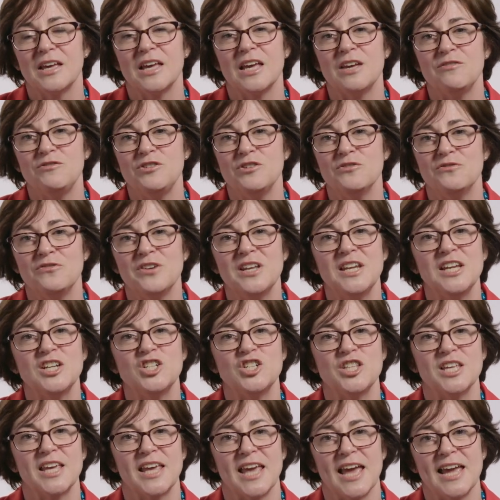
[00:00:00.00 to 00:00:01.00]
If you
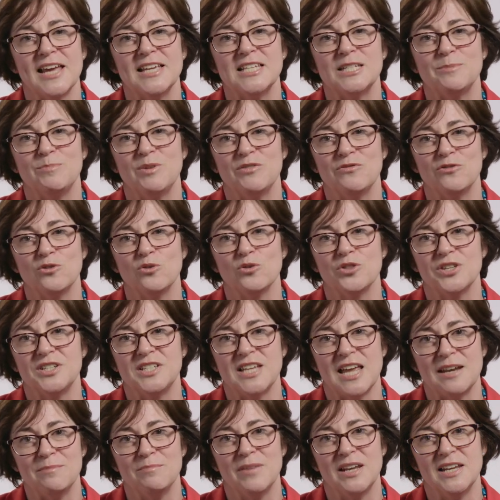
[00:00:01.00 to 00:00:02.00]
finish the case before the
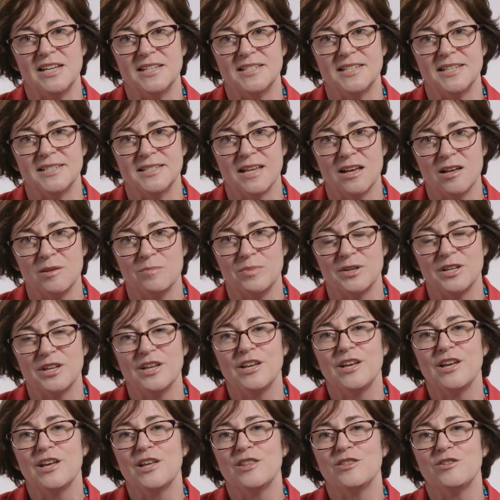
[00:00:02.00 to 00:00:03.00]
ten minutes is up,
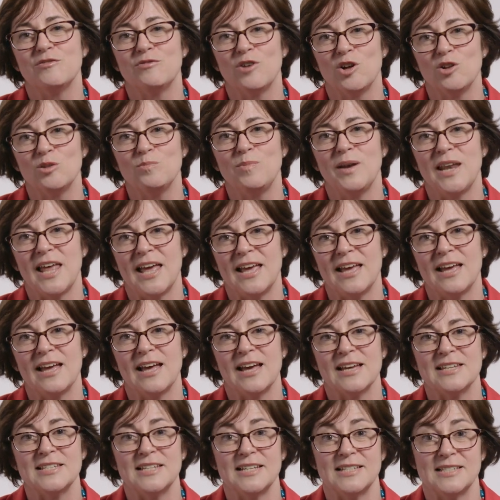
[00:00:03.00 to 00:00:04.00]
the role
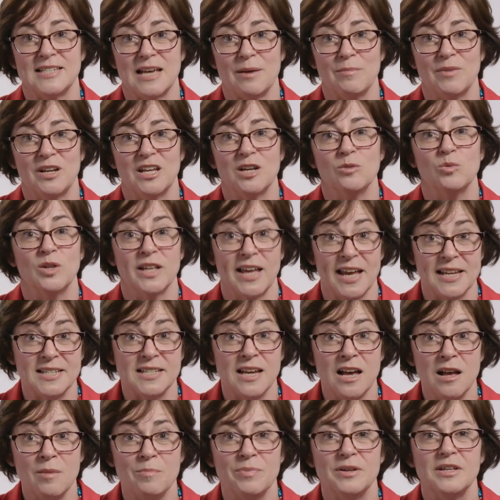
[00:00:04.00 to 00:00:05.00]
player and examiner will
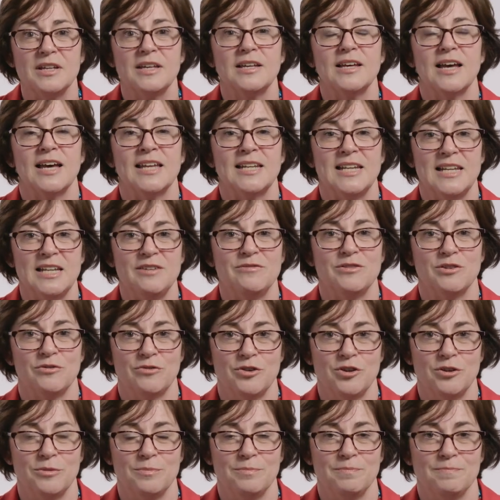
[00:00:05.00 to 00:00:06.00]
get up and leave the
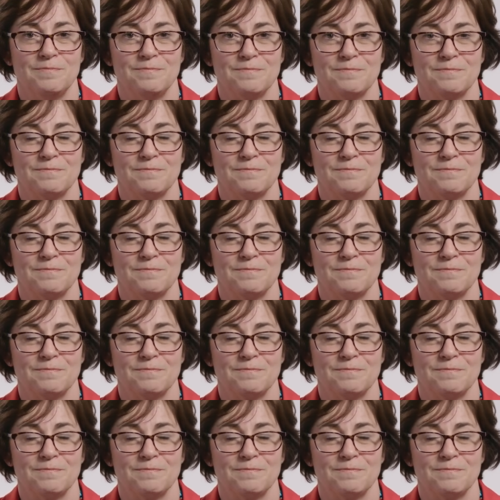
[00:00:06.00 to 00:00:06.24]
room.